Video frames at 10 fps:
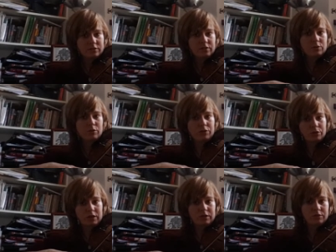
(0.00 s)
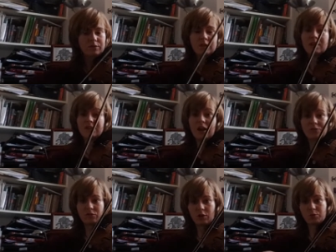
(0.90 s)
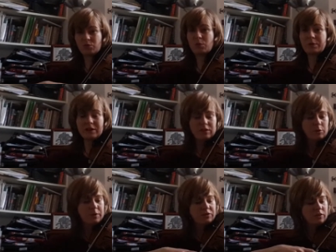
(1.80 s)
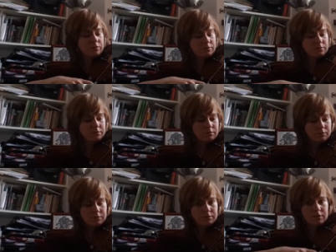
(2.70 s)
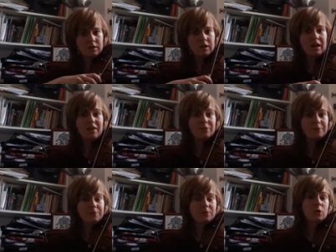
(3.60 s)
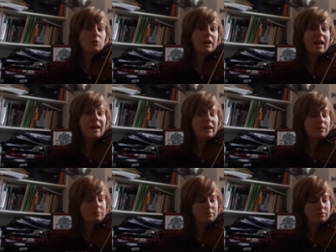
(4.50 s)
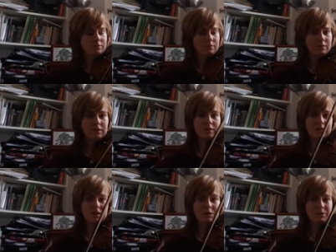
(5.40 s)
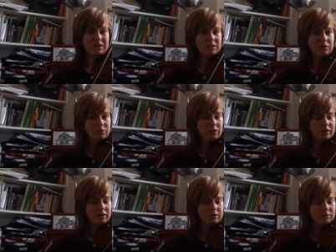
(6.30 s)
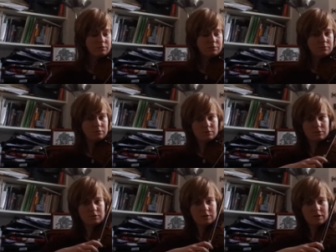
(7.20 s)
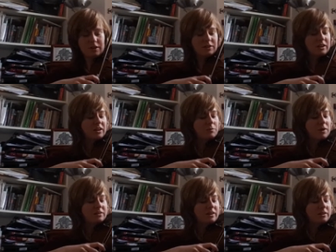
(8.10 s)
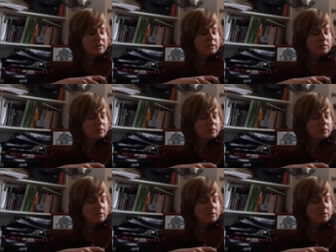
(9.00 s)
2, 3, is F sharp, which we play in the arpeggio, and the fifth note, A. Then I play another tonic, and then I come back down again.